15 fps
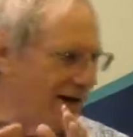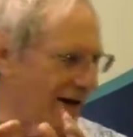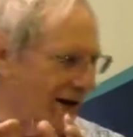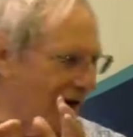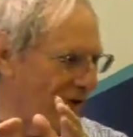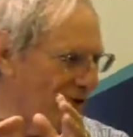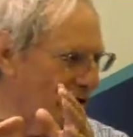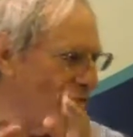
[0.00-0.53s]
a
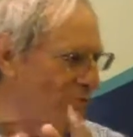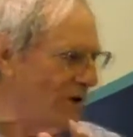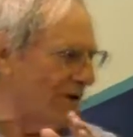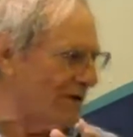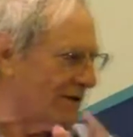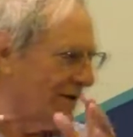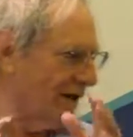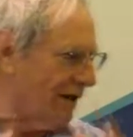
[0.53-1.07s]

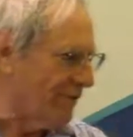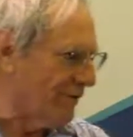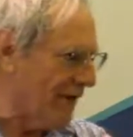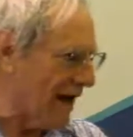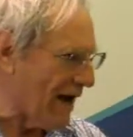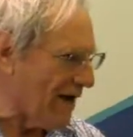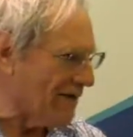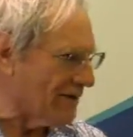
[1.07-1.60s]
unit of
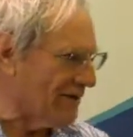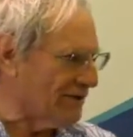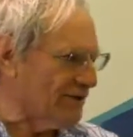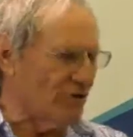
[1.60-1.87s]
analysis.